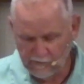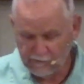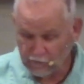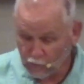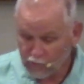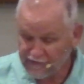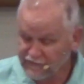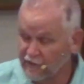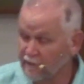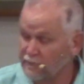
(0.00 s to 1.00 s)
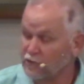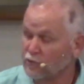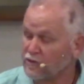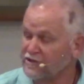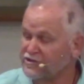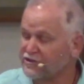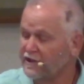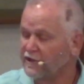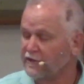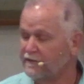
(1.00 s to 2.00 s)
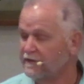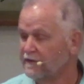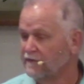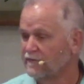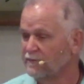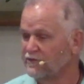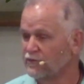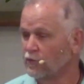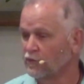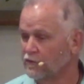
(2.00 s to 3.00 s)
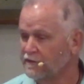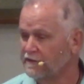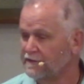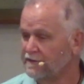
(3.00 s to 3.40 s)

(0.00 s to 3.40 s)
The Lord has come, the Lord has shared from His Word,